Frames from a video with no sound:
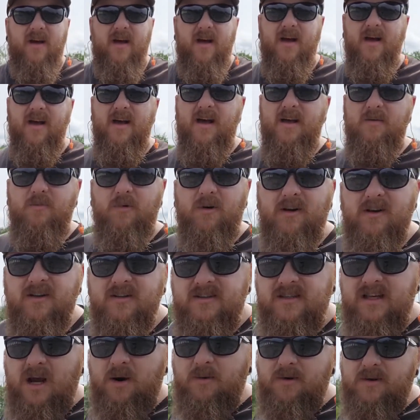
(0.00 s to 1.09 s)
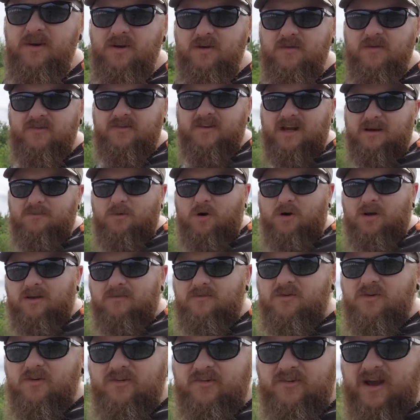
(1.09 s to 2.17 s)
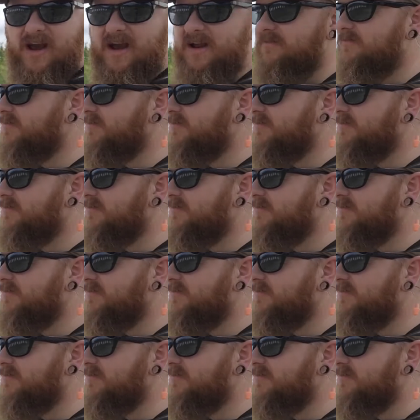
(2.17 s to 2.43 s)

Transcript: and we're gonna see how we do. This time I'll give you a side